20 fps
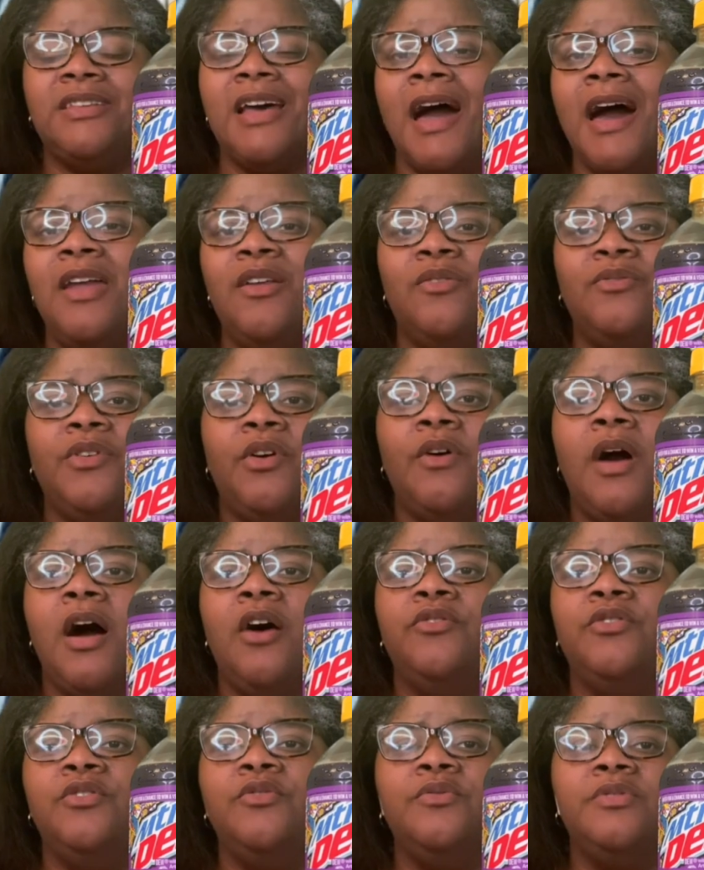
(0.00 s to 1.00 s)
I don't know
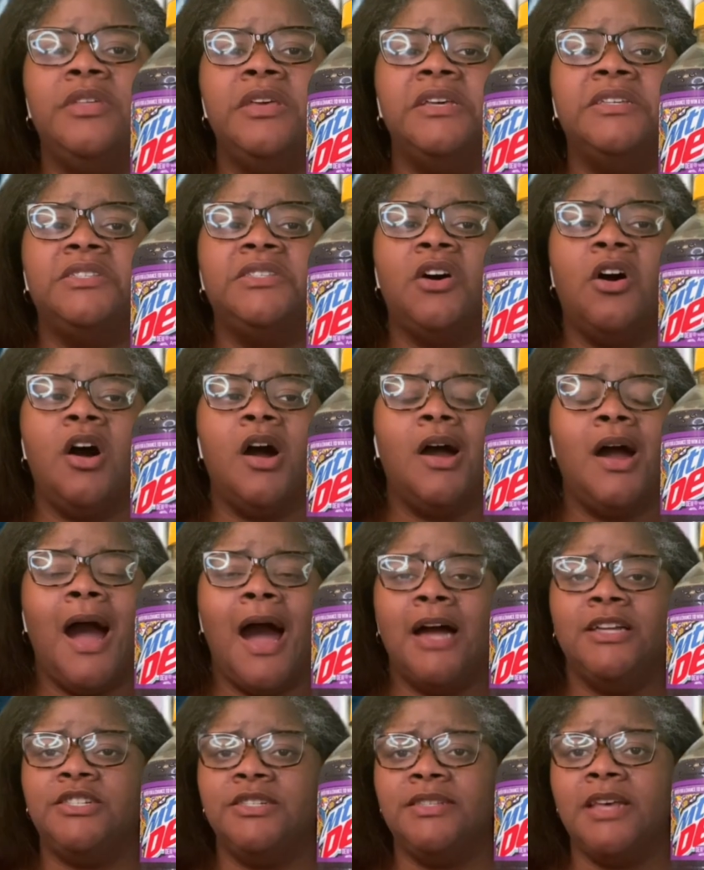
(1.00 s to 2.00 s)
how new these are.
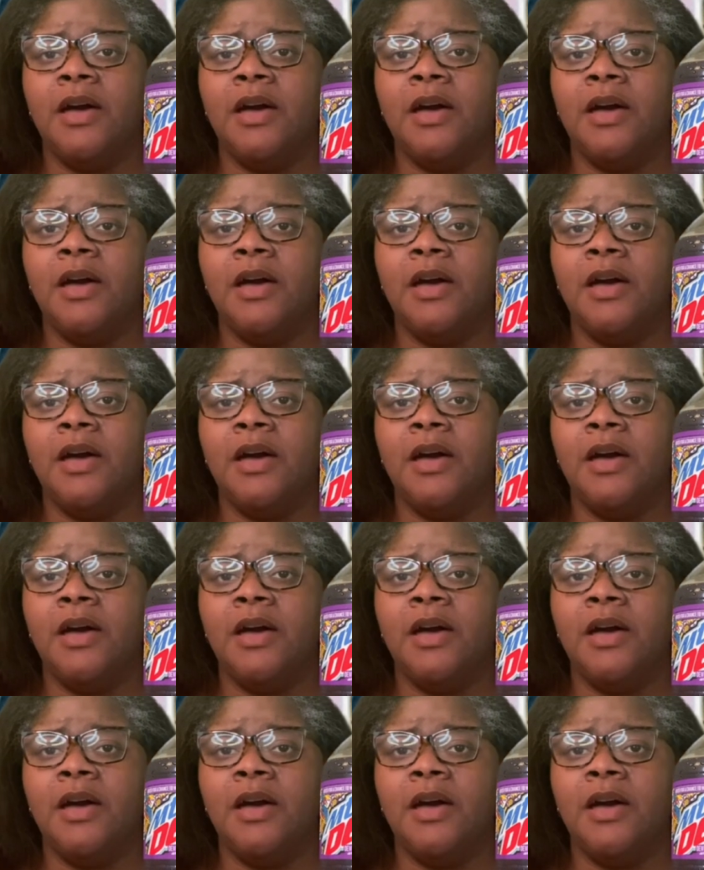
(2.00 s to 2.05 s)
I just